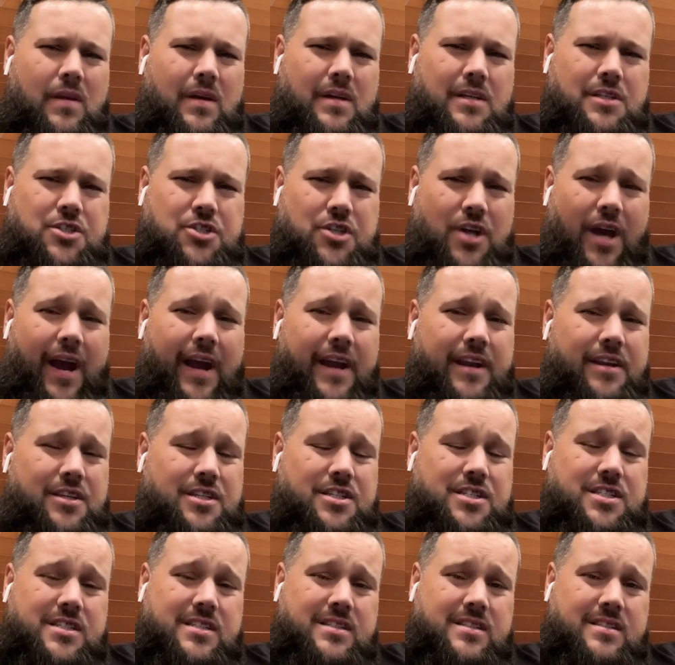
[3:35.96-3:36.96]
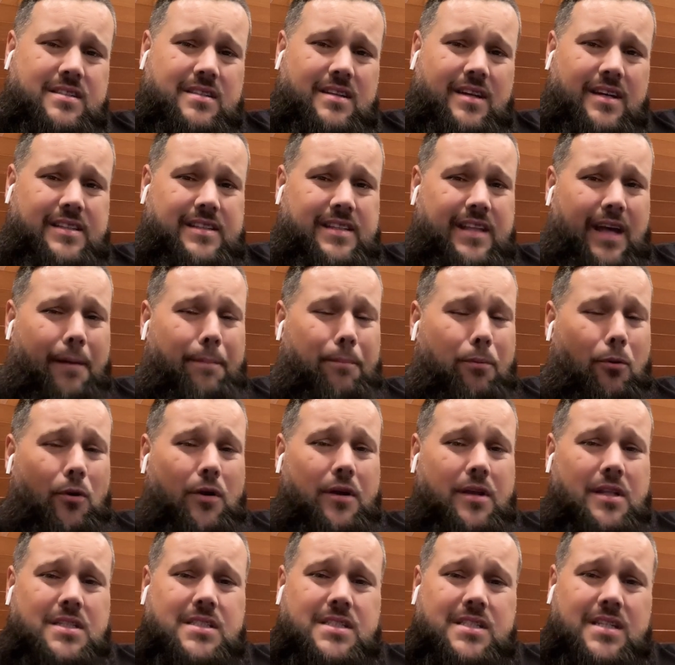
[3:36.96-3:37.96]
And Jairus, at that
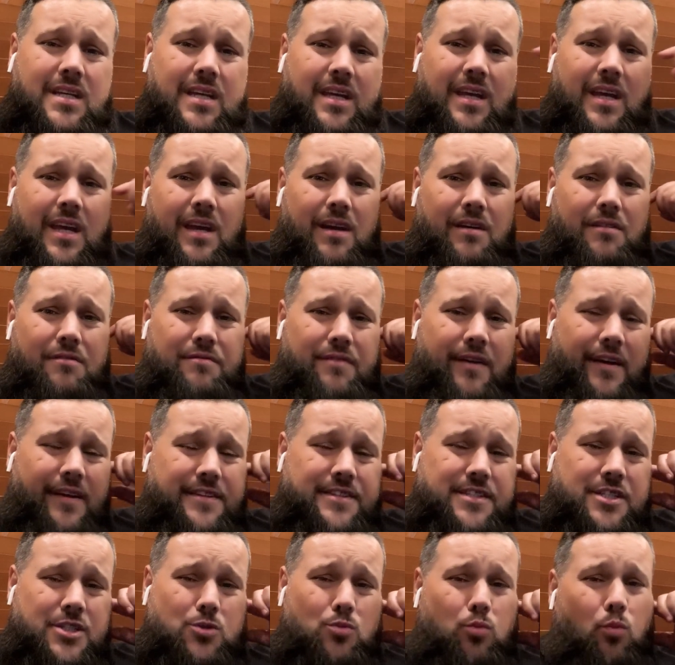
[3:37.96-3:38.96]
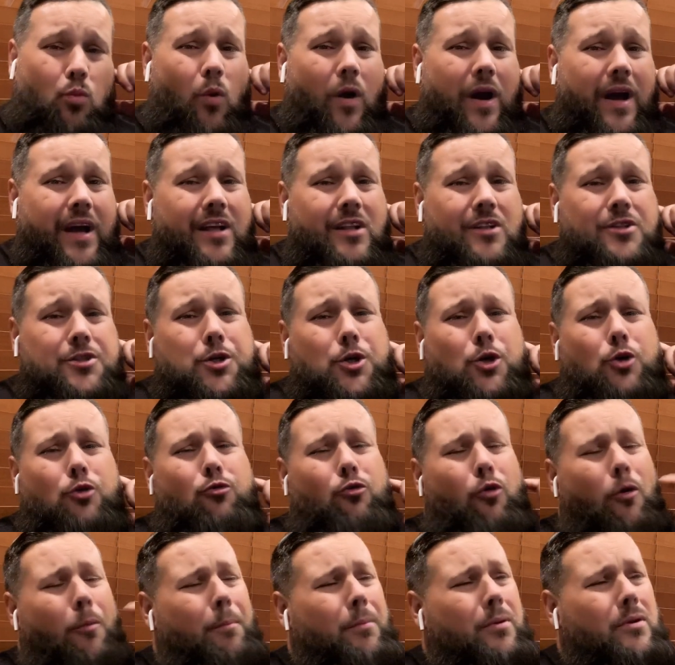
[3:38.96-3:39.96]
point, felt his world
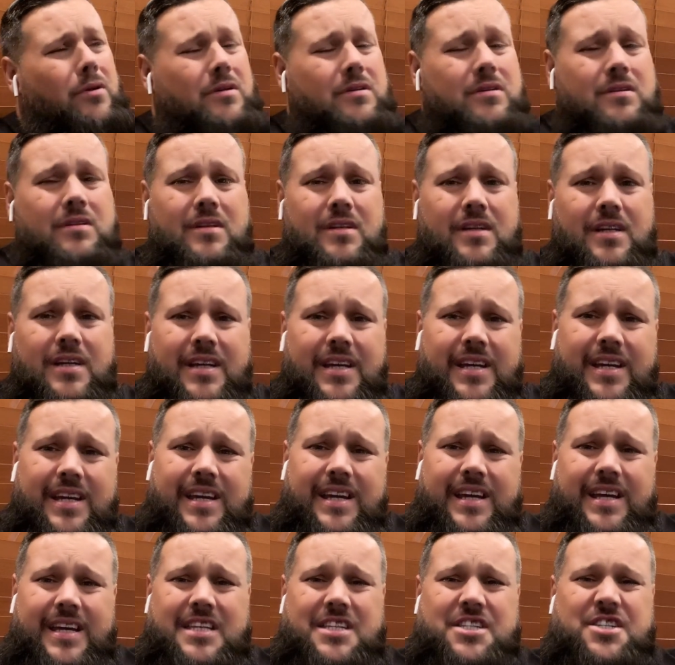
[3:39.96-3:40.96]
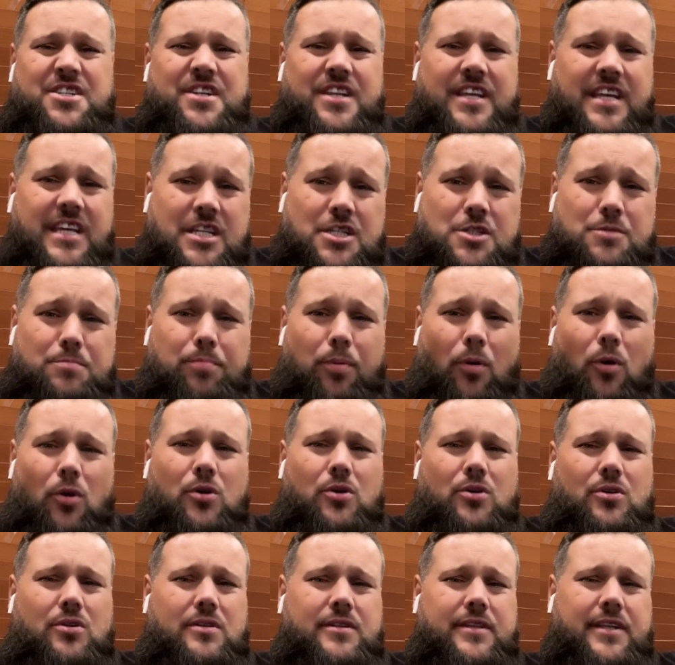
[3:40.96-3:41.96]
crumble. His knees
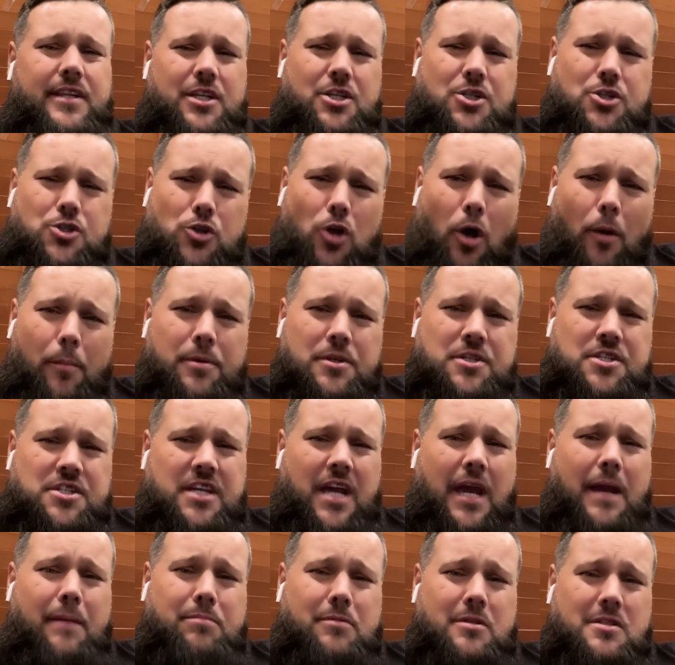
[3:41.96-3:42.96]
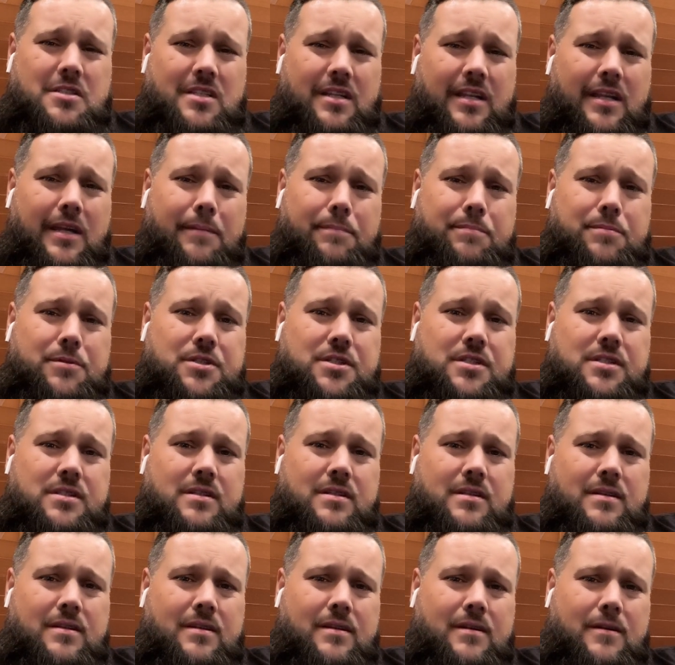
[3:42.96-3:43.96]
buckled and a sob escaped his lips.
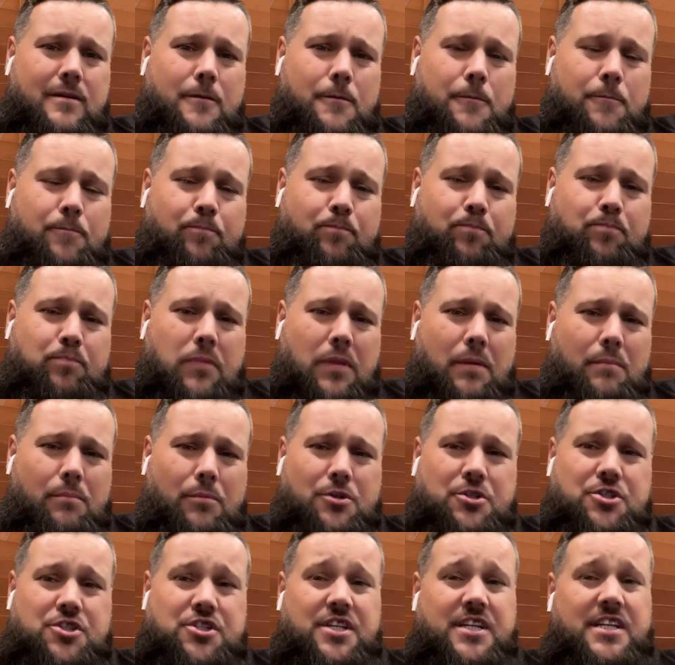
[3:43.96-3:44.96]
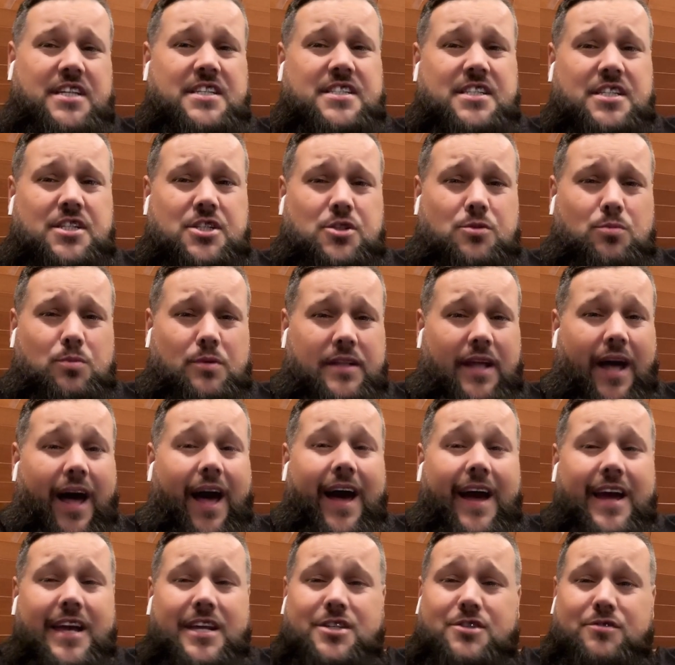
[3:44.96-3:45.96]
But Jesus, with
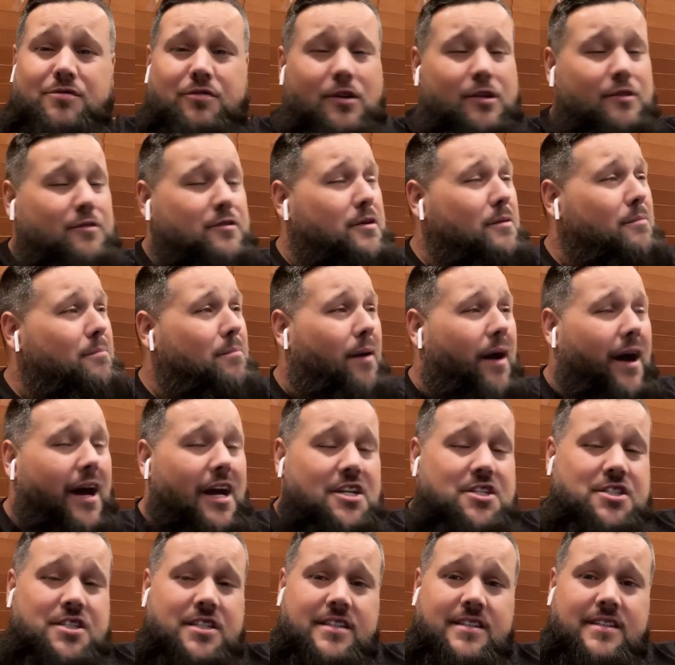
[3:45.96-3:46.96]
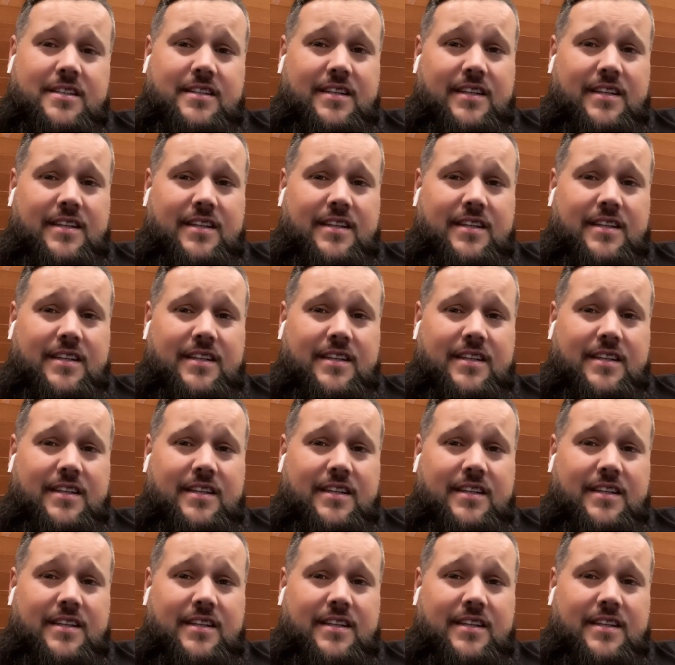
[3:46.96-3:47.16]
eyes full of compassion,